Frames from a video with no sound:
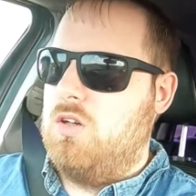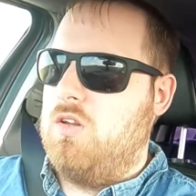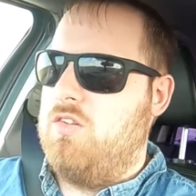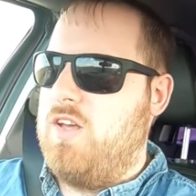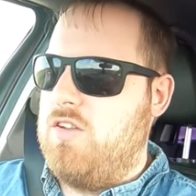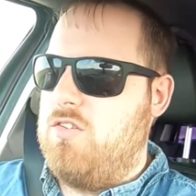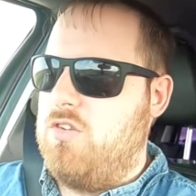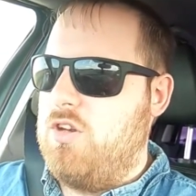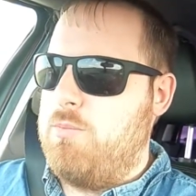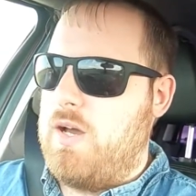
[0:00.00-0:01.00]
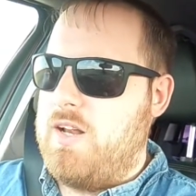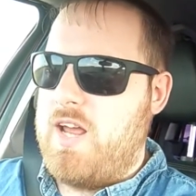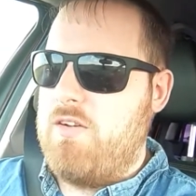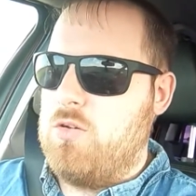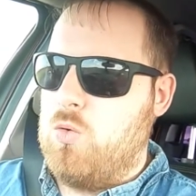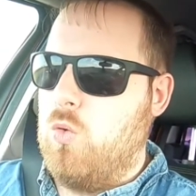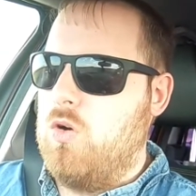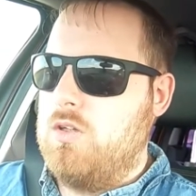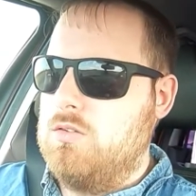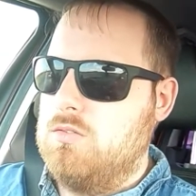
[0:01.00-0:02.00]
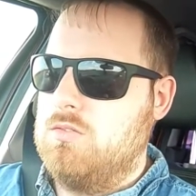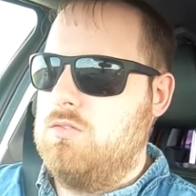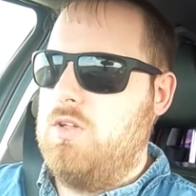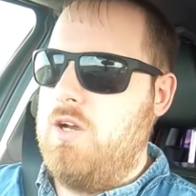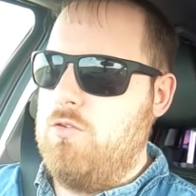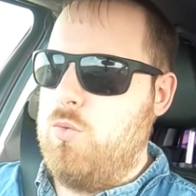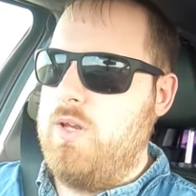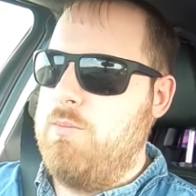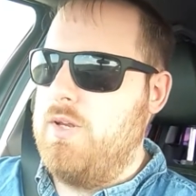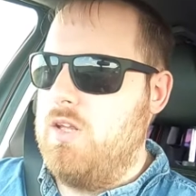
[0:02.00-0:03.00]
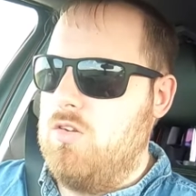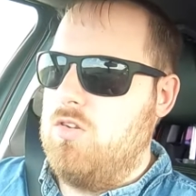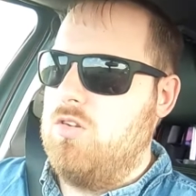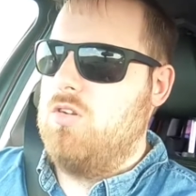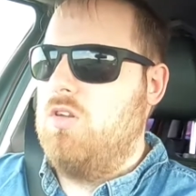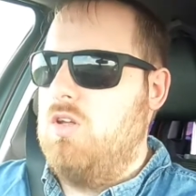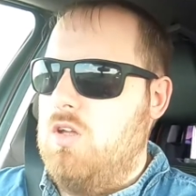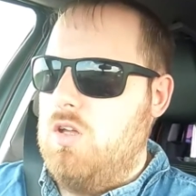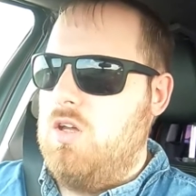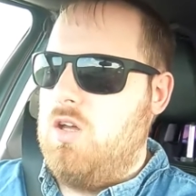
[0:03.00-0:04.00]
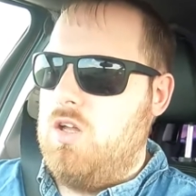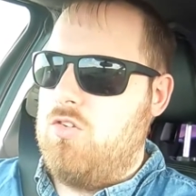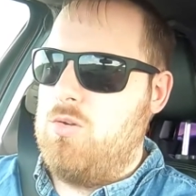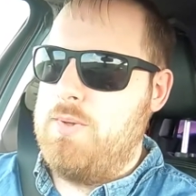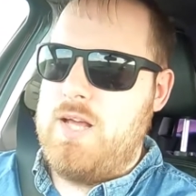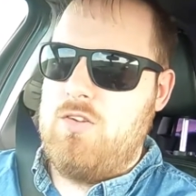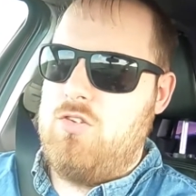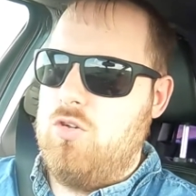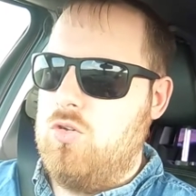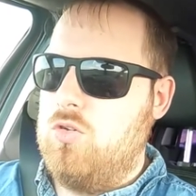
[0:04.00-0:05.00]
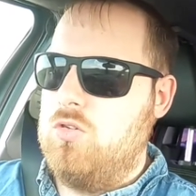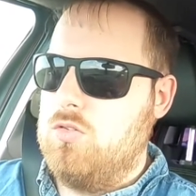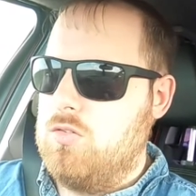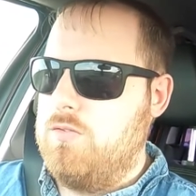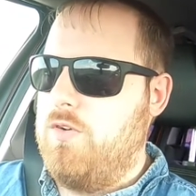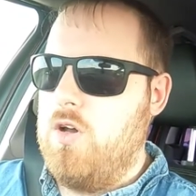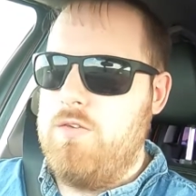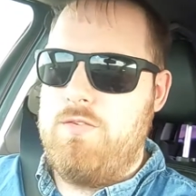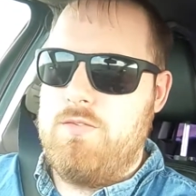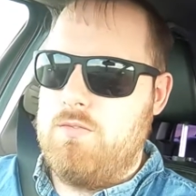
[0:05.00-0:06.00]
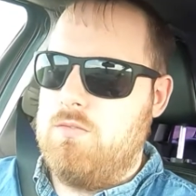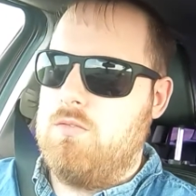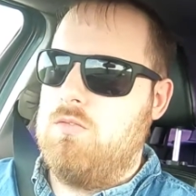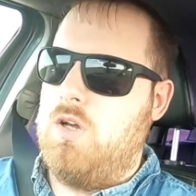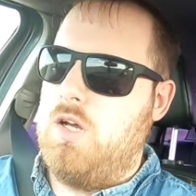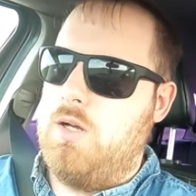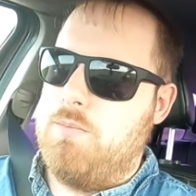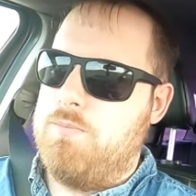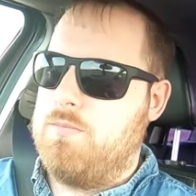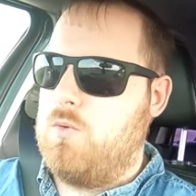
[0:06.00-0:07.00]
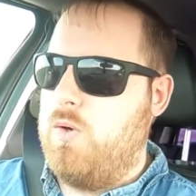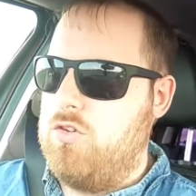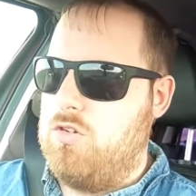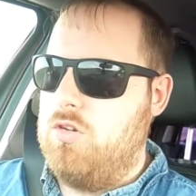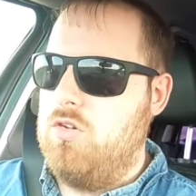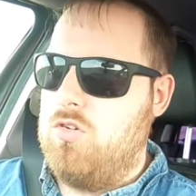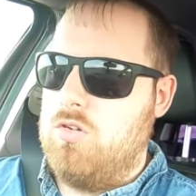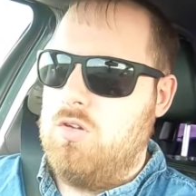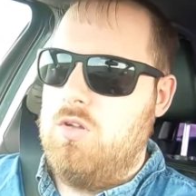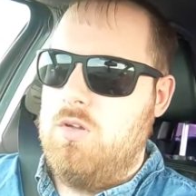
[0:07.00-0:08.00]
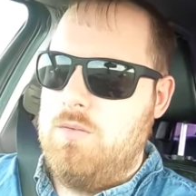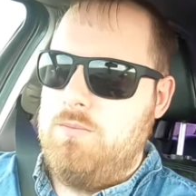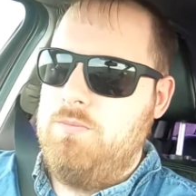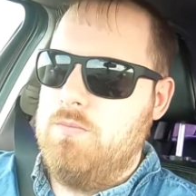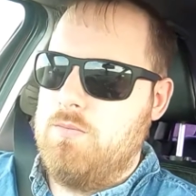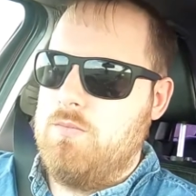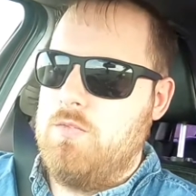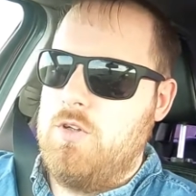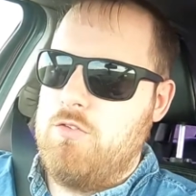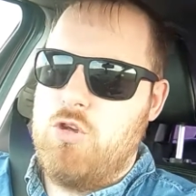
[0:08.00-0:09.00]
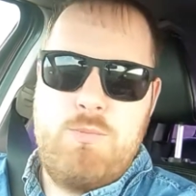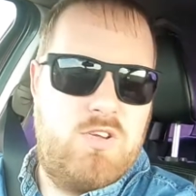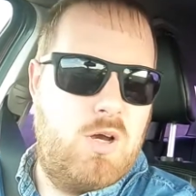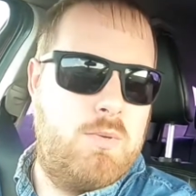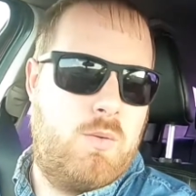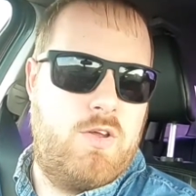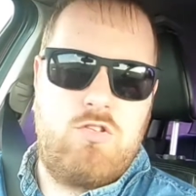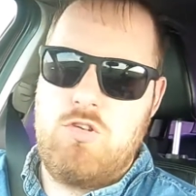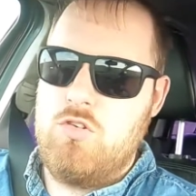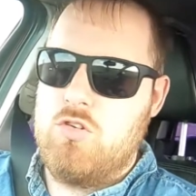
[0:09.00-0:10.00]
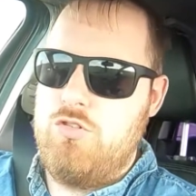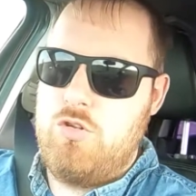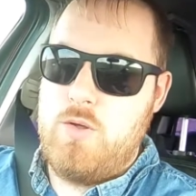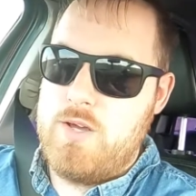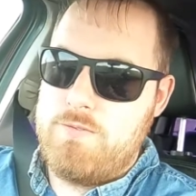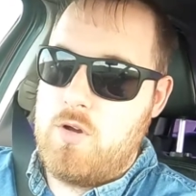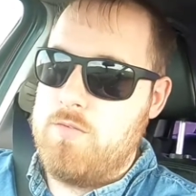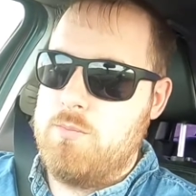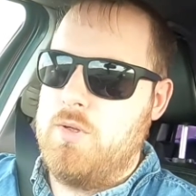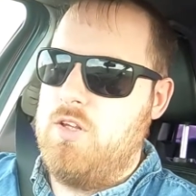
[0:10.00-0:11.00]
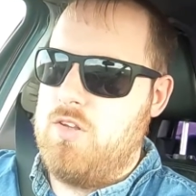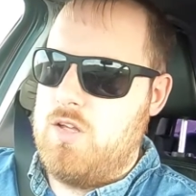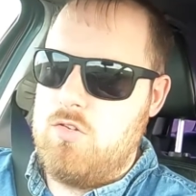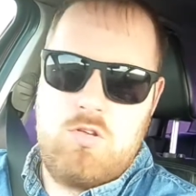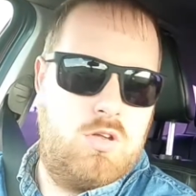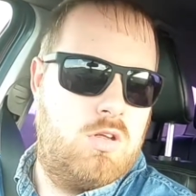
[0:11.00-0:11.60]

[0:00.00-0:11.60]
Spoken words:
The test is only about an hour and a quarter, an hour and 20 minutes, and some of that's your 5 questions, you know, show me, tell me questions, because you do get 5 of them on your test.